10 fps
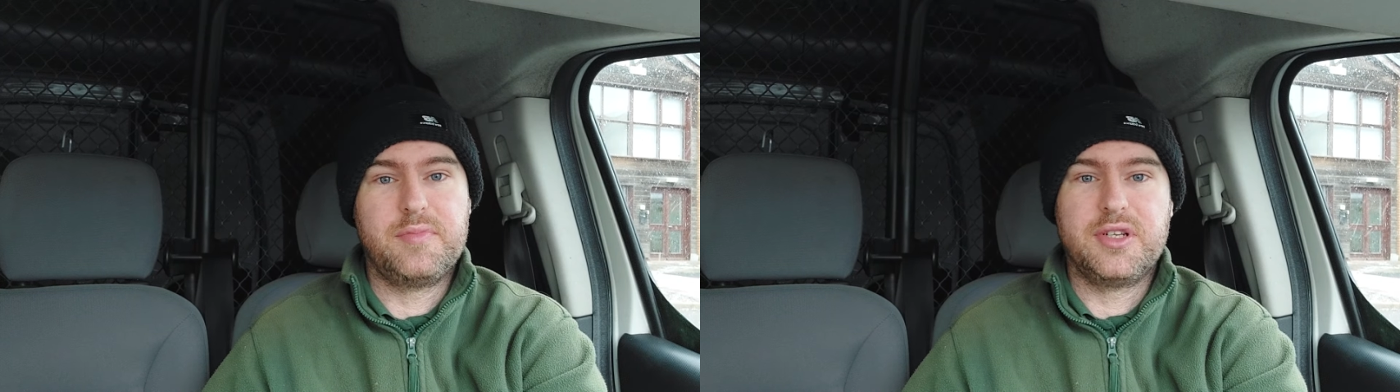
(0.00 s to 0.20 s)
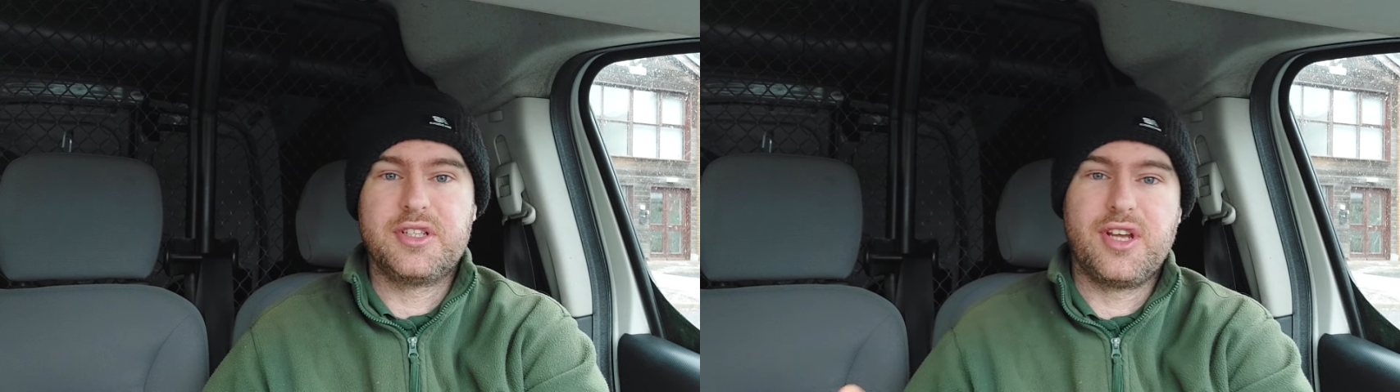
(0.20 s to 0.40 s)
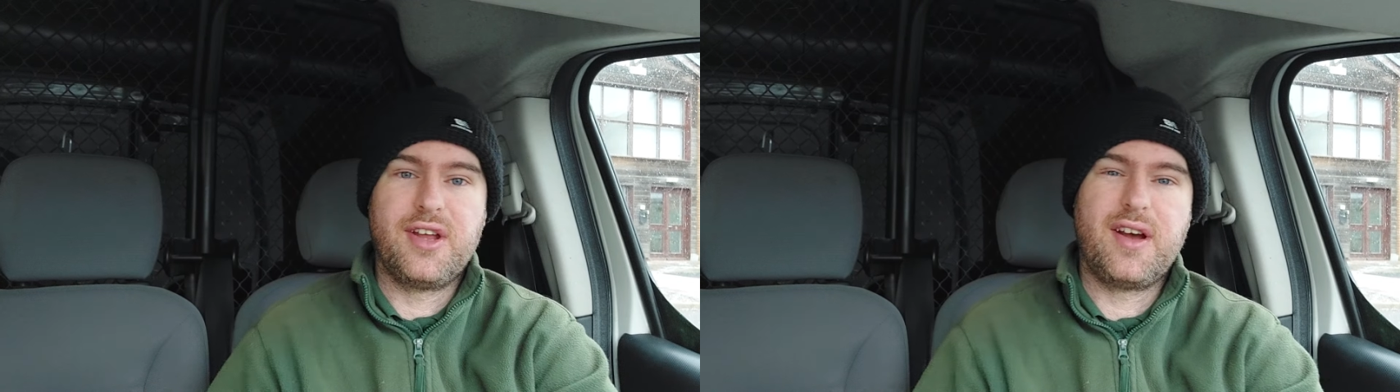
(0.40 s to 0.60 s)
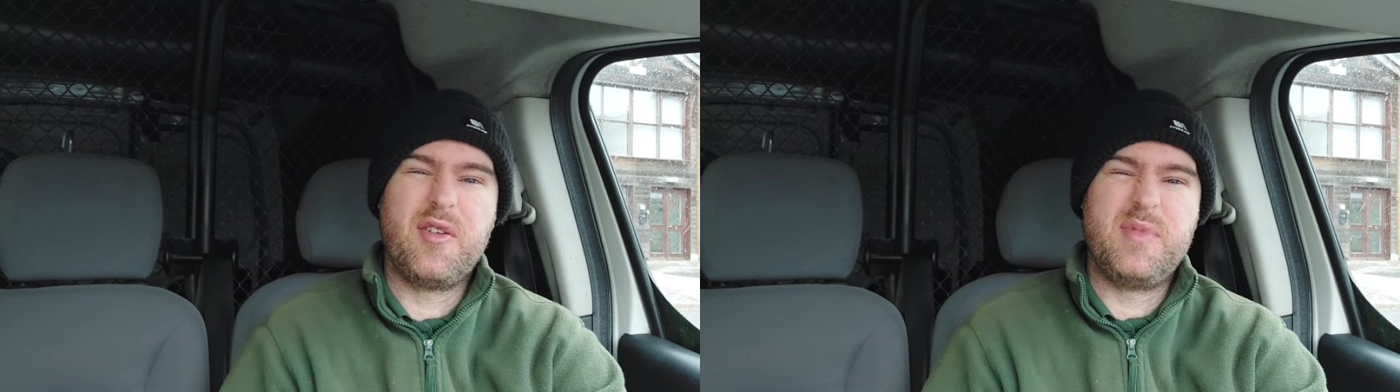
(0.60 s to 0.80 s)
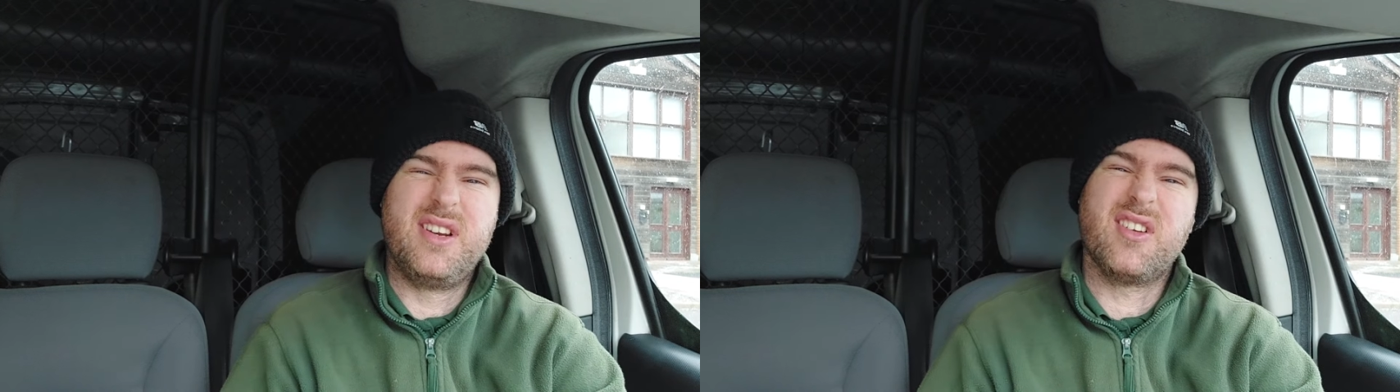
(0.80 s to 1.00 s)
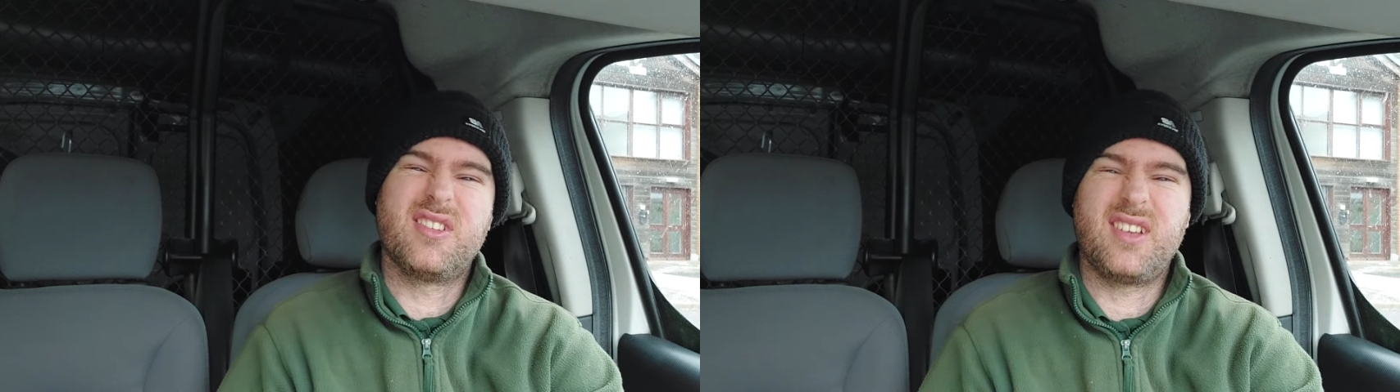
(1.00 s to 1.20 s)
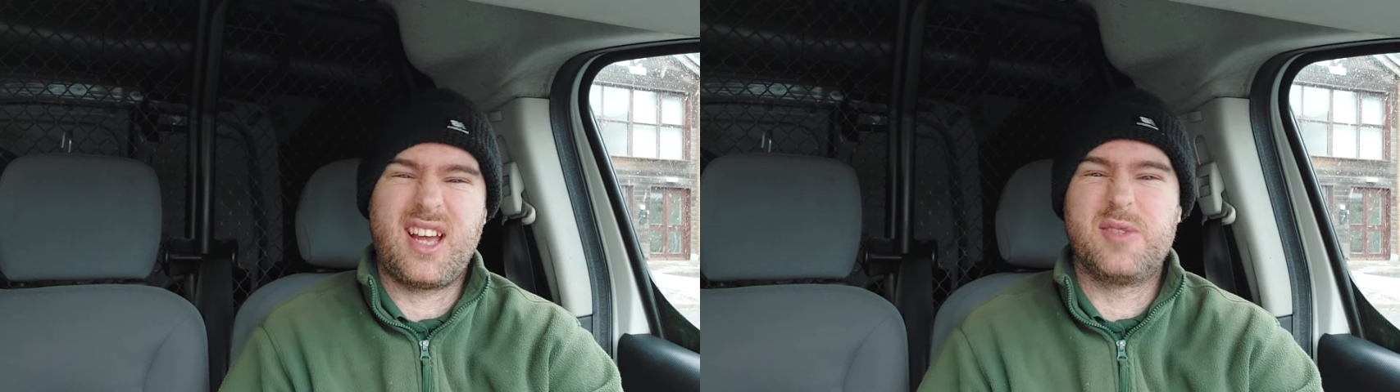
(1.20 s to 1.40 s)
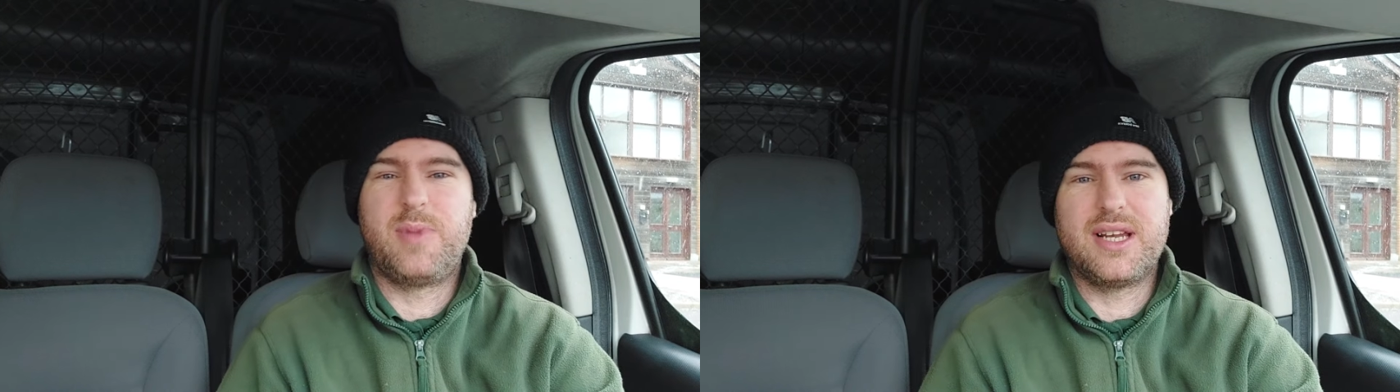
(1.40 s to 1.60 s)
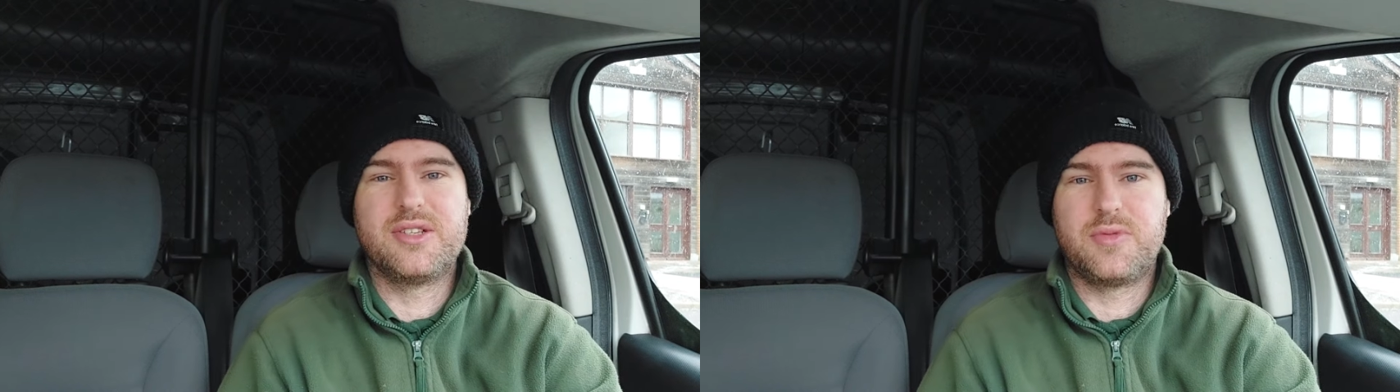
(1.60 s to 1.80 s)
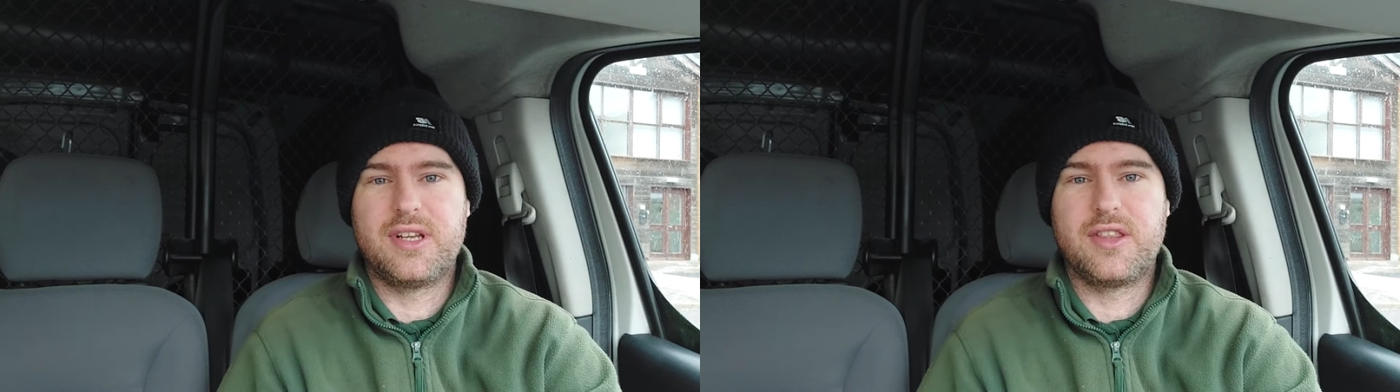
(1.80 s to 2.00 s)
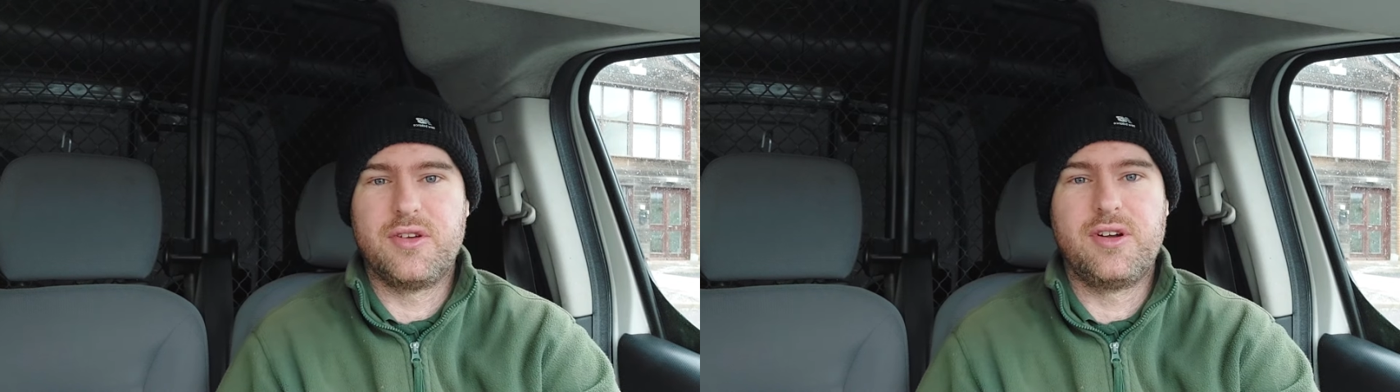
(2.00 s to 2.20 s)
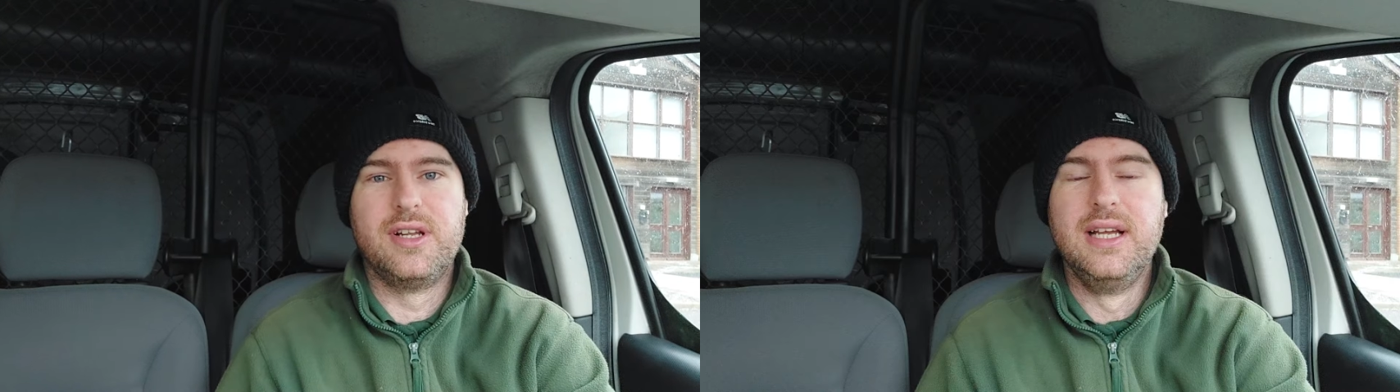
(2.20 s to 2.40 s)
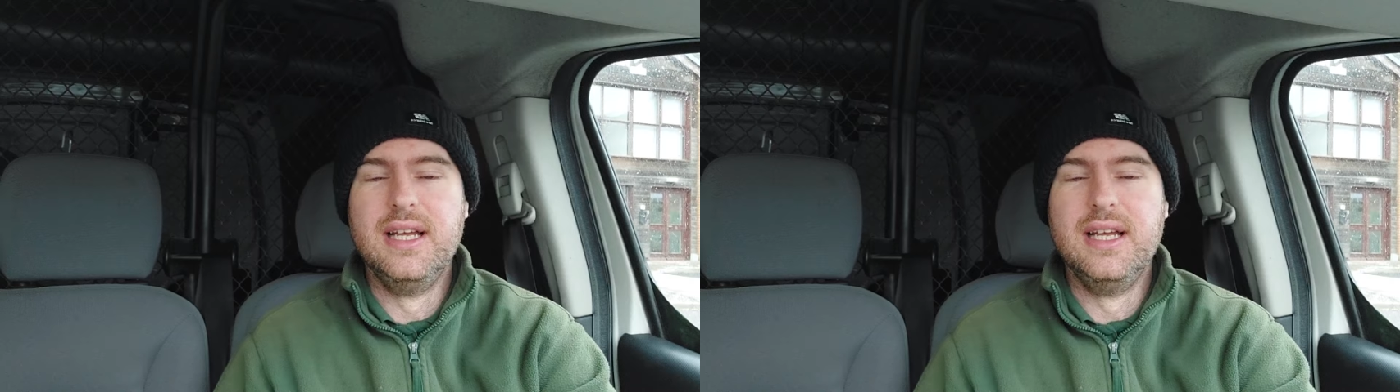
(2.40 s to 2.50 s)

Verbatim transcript: but it turned out to be not as bad as what I thought.